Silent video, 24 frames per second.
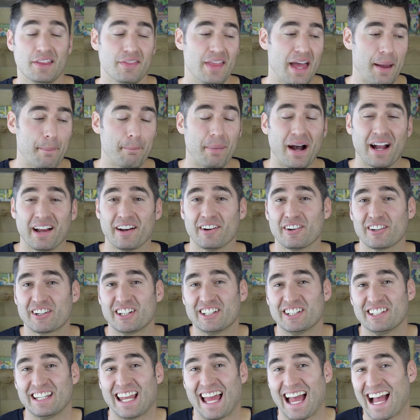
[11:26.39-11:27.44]
that buyer
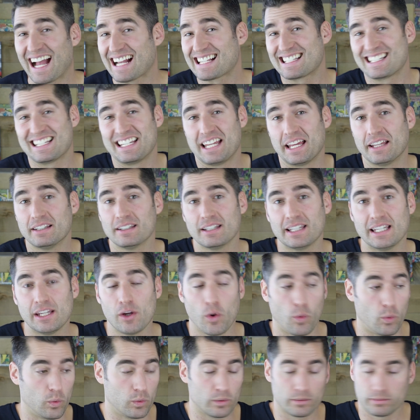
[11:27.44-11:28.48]
could accidentally
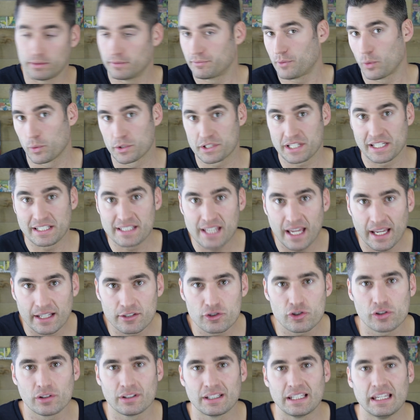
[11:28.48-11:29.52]
or of course
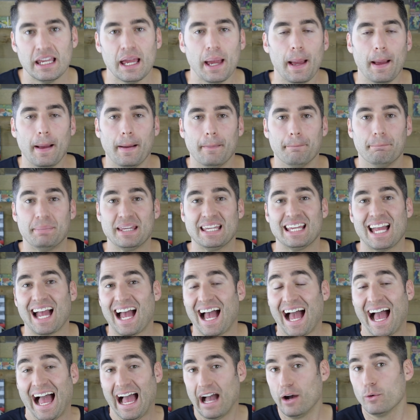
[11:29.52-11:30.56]
intentionally be
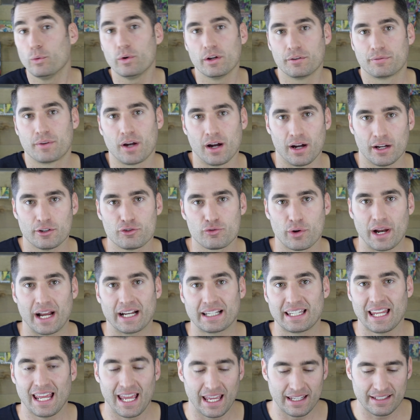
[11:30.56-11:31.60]
out of
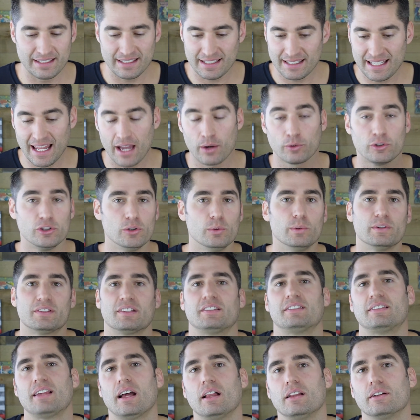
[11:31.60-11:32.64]
contract. And now you as a
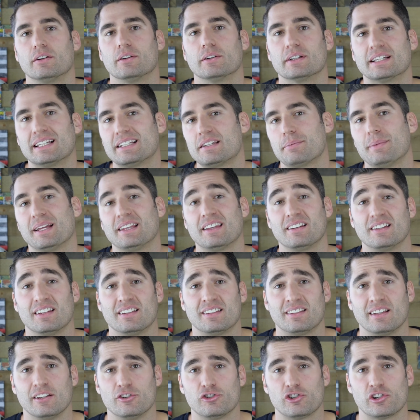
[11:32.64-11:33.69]
seller get to make the
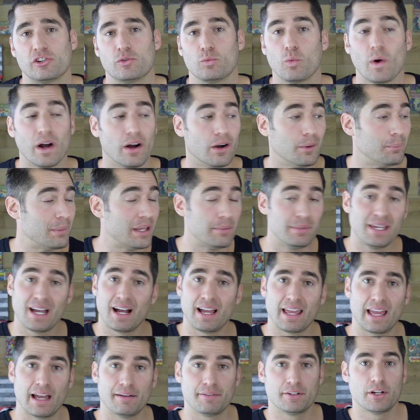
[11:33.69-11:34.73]
decision, well, maybe
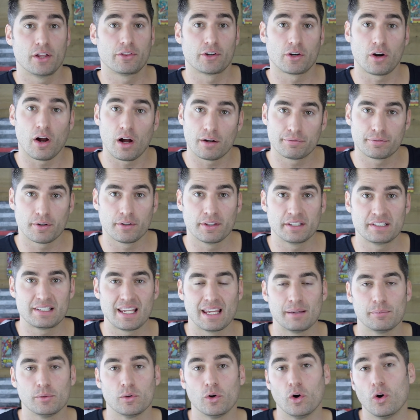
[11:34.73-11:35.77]
I have another offer on the
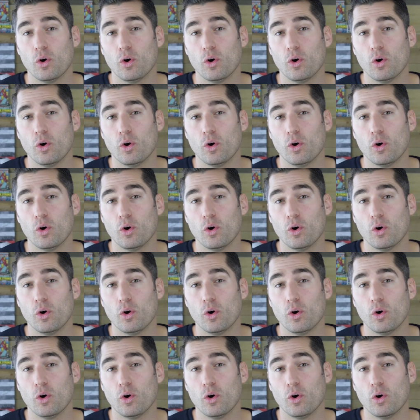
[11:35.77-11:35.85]
table,